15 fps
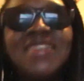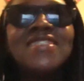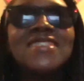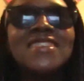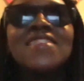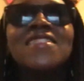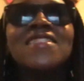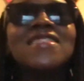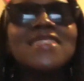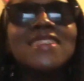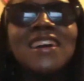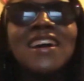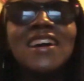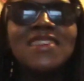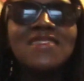so
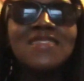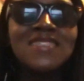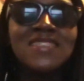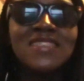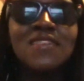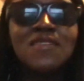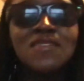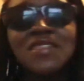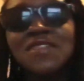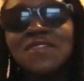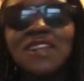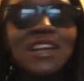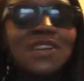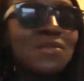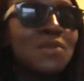it was so fun. The
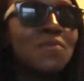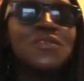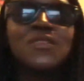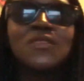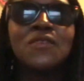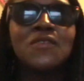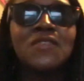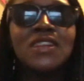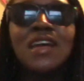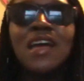flash mob was so fun.